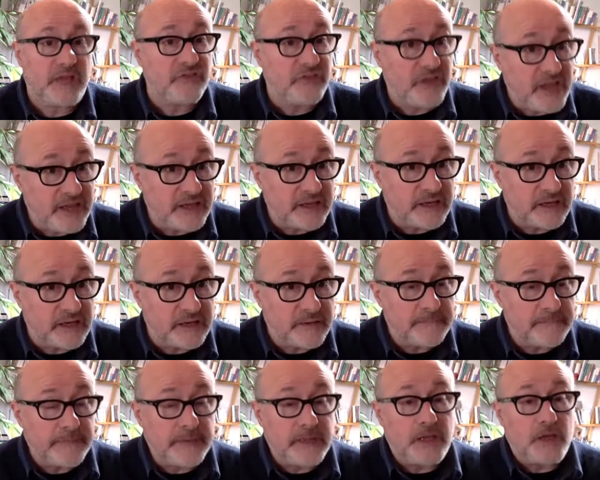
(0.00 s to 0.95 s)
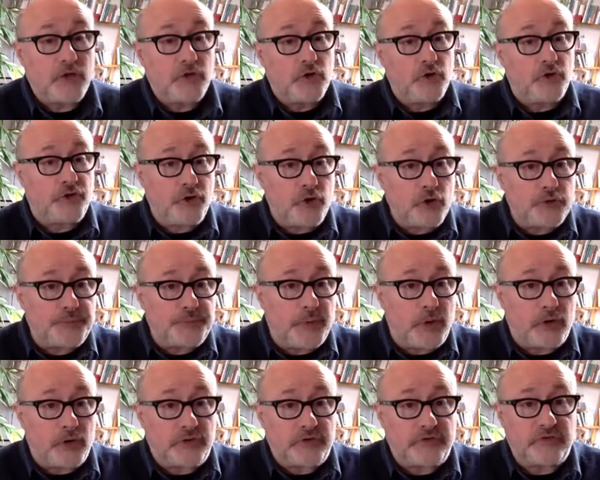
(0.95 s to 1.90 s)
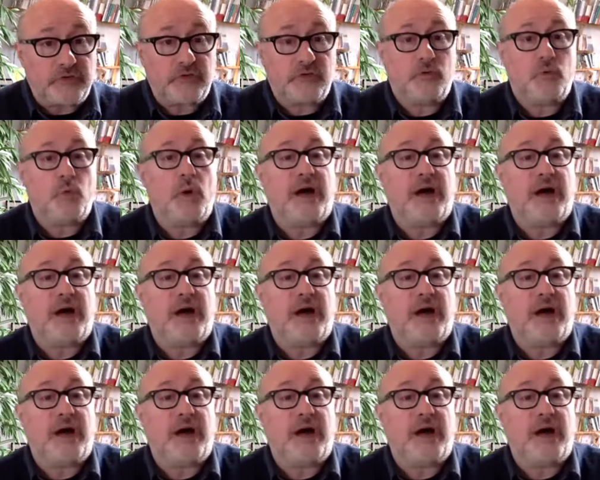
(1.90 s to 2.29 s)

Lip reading: And then the third point